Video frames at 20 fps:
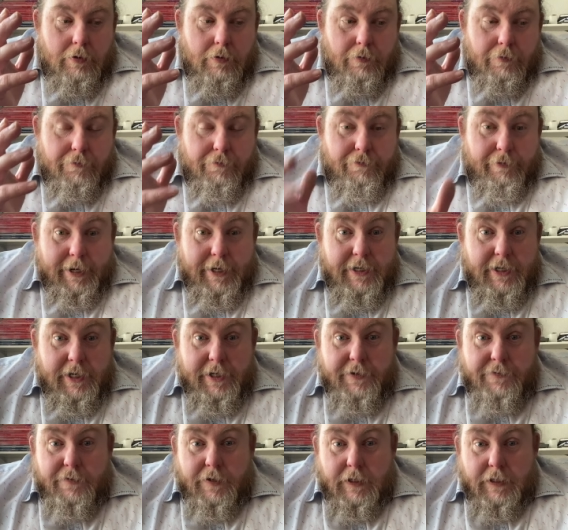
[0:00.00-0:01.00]
friendly
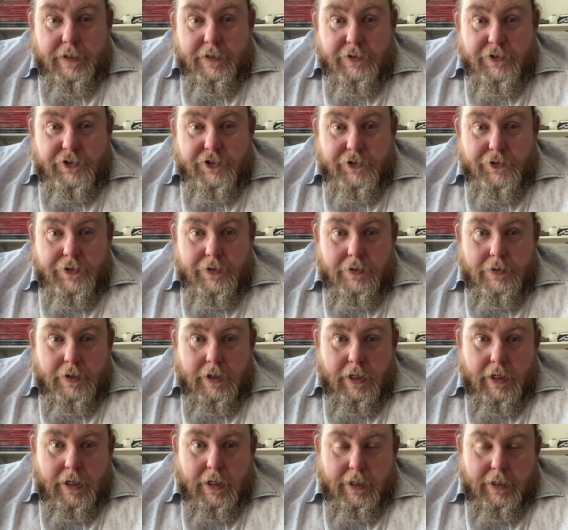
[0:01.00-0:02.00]
advice,
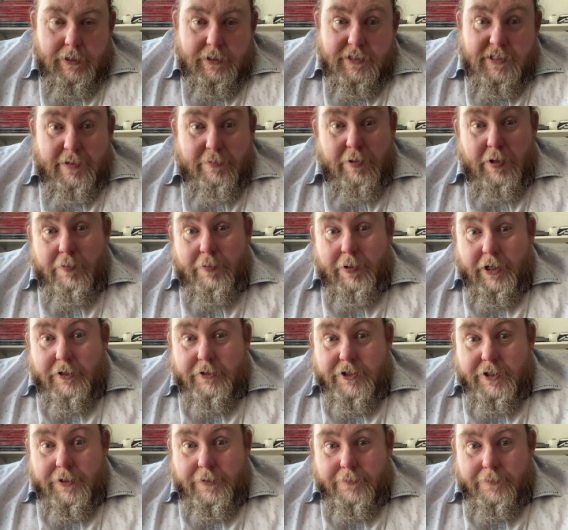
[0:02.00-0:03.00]
send me a
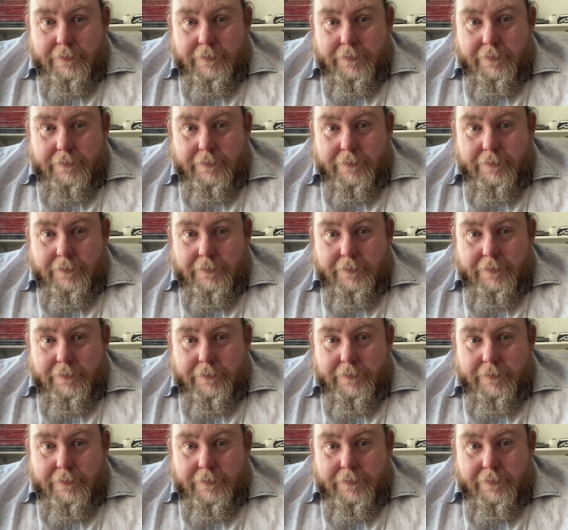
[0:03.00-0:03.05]
picture.